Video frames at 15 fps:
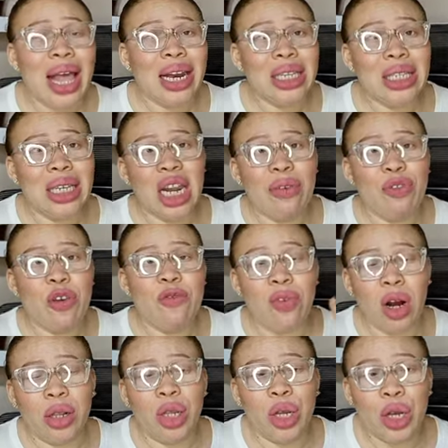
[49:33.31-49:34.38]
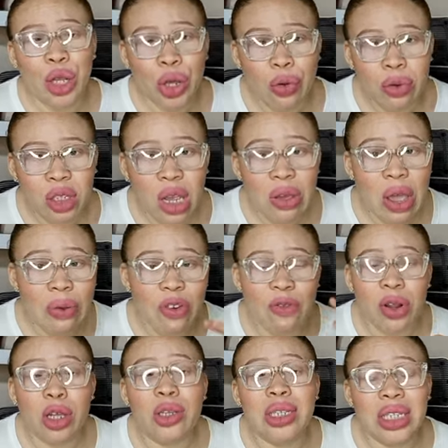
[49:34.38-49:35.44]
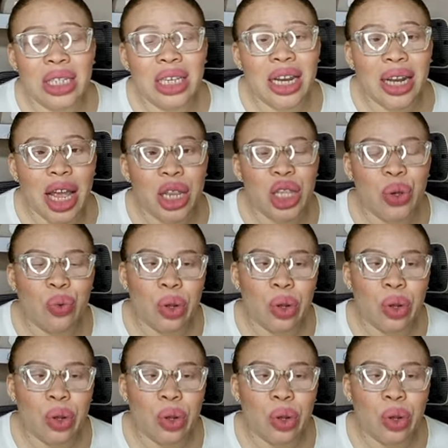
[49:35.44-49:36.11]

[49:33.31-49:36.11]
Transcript: Listen, if you follow the news, if you follow CNN,